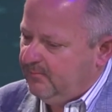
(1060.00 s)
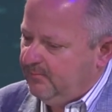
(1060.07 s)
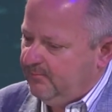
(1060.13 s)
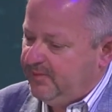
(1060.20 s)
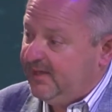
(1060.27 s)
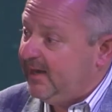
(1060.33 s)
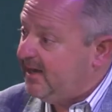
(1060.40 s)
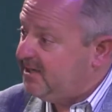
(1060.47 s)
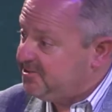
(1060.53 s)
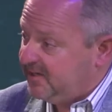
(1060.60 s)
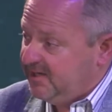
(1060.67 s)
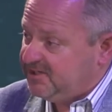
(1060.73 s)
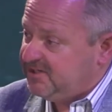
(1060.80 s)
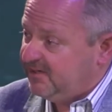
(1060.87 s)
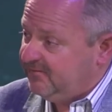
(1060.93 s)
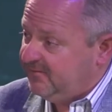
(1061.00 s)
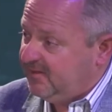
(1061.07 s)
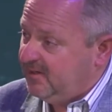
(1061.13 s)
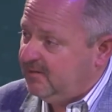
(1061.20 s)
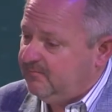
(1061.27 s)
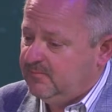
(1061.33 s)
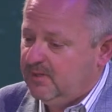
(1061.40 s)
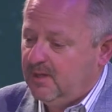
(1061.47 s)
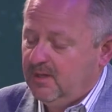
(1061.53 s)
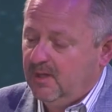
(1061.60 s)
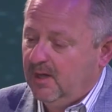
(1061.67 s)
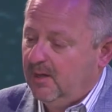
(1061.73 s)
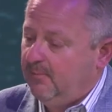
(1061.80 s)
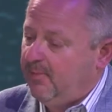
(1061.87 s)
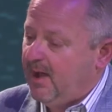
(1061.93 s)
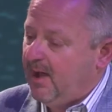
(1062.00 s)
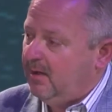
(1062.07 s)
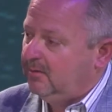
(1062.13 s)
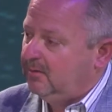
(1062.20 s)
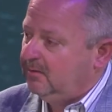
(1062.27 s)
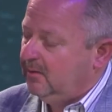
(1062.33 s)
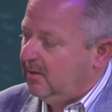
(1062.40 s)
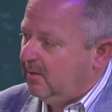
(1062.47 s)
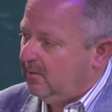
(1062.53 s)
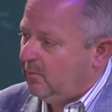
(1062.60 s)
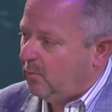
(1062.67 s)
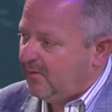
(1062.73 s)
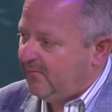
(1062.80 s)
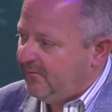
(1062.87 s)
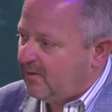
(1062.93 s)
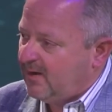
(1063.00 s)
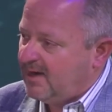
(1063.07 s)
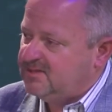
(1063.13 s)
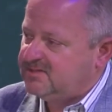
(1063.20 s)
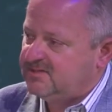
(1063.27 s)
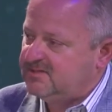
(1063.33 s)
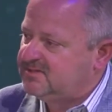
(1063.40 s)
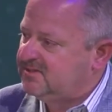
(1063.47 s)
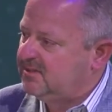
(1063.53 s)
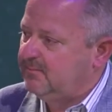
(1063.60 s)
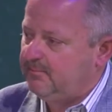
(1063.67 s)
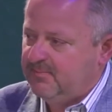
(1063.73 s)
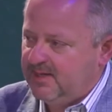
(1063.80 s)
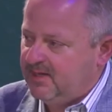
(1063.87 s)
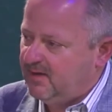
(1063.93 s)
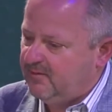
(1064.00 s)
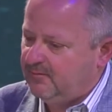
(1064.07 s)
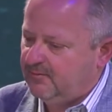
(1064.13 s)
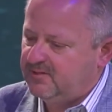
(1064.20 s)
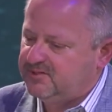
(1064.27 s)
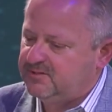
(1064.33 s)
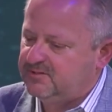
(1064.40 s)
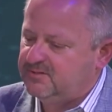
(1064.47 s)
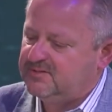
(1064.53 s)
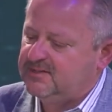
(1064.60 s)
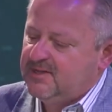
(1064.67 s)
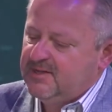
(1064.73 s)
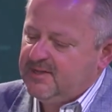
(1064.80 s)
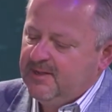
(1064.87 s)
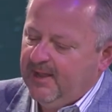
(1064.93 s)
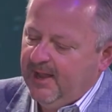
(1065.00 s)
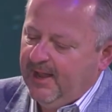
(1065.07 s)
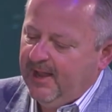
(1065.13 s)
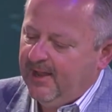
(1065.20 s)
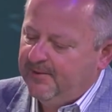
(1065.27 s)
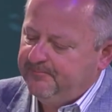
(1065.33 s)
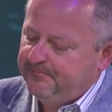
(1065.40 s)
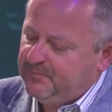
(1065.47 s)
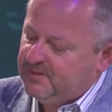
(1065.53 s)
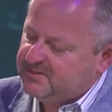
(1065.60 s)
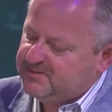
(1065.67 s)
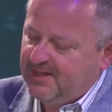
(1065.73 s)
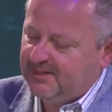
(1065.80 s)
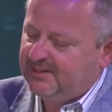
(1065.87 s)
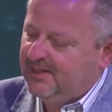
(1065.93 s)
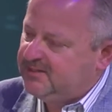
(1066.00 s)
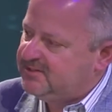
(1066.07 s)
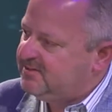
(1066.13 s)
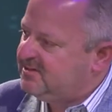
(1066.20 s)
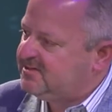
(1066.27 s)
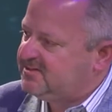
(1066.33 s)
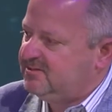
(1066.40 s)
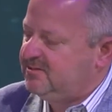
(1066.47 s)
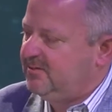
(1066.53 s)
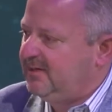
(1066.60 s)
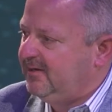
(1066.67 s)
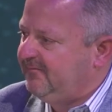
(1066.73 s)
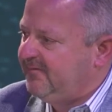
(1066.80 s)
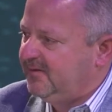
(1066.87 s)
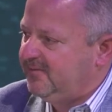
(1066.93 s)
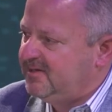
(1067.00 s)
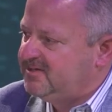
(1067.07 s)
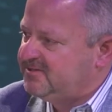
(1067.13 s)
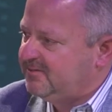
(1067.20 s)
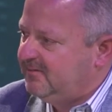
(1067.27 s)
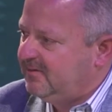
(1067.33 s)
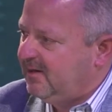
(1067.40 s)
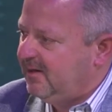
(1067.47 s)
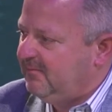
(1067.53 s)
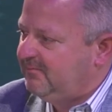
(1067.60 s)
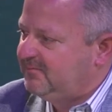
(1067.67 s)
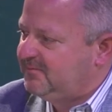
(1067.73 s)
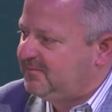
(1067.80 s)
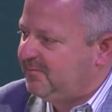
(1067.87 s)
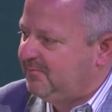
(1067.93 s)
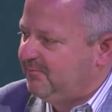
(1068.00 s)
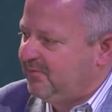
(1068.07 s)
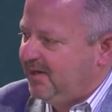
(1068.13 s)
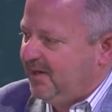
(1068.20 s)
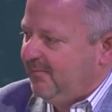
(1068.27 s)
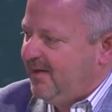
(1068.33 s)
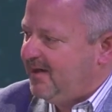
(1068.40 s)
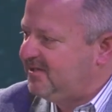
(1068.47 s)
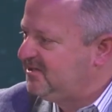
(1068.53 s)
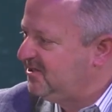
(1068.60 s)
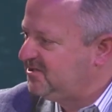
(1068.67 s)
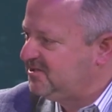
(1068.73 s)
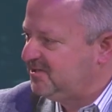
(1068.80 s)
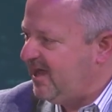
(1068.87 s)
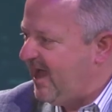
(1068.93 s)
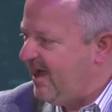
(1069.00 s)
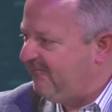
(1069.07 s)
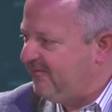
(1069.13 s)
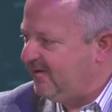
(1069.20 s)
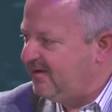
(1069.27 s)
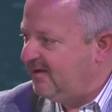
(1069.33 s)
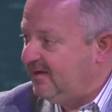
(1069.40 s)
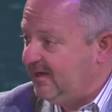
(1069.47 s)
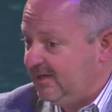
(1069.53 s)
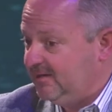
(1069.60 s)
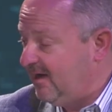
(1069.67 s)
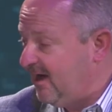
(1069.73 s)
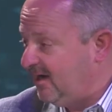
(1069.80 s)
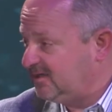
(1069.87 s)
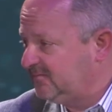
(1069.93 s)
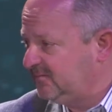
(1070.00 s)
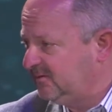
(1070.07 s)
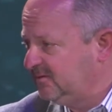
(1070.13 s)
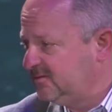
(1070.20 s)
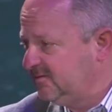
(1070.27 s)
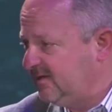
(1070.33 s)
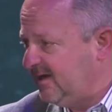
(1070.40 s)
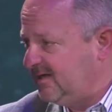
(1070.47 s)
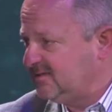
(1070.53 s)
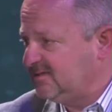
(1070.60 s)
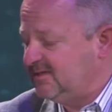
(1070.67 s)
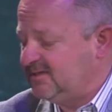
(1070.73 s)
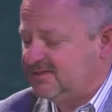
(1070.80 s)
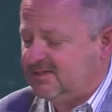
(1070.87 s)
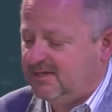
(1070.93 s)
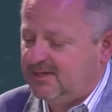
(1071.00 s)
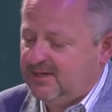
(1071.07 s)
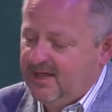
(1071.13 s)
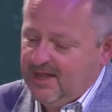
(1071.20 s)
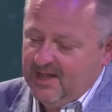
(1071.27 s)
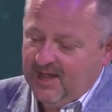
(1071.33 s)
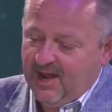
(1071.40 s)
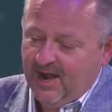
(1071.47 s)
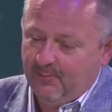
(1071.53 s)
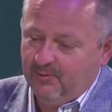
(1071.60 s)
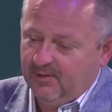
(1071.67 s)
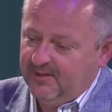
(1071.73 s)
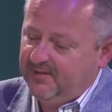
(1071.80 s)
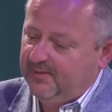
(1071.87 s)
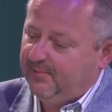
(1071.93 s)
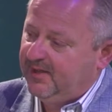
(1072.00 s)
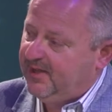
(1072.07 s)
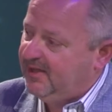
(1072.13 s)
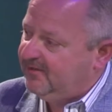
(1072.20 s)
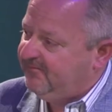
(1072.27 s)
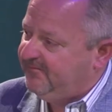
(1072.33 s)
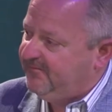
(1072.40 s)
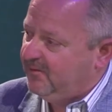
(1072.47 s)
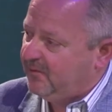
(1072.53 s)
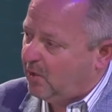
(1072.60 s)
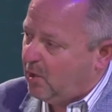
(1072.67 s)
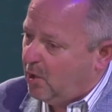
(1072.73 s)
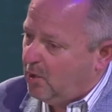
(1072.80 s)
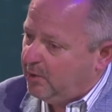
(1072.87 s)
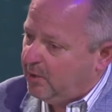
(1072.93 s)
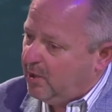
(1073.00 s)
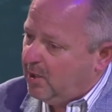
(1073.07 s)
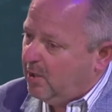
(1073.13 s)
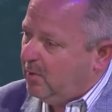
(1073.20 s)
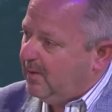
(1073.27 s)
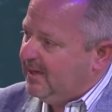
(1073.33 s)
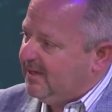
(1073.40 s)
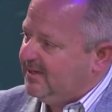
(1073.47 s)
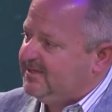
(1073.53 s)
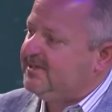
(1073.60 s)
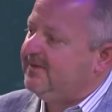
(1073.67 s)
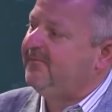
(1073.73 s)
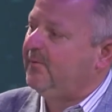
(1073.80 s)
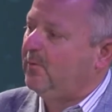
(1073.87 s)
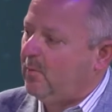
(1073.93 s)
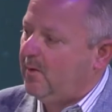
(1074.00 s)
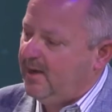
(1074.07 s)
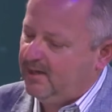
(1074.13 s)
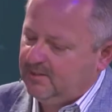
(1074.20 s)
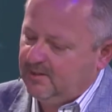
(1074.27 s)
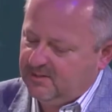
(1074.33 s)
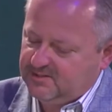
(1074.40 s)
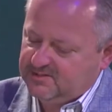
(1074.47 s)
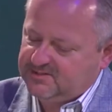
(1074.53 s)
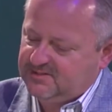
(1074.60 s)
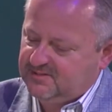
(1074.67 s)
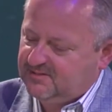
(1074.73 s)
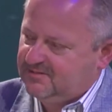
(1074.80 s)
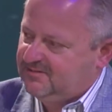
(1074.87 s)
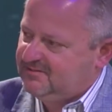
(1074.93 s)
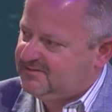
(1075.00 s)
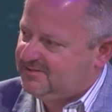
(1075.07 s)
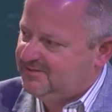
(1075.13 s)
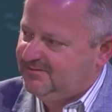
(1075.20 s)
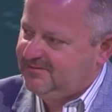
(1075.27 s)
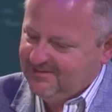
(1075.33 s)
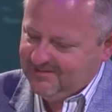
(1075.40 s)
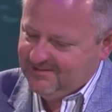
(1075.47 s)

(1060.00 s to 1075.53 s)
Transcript: pediatric HIV, about the orphan crisis and many other issues. And that led to us doing a fundraiser to bring about attention to Africa in Knoxville in 2010. I really then began to feel the call to go in a different way, not just to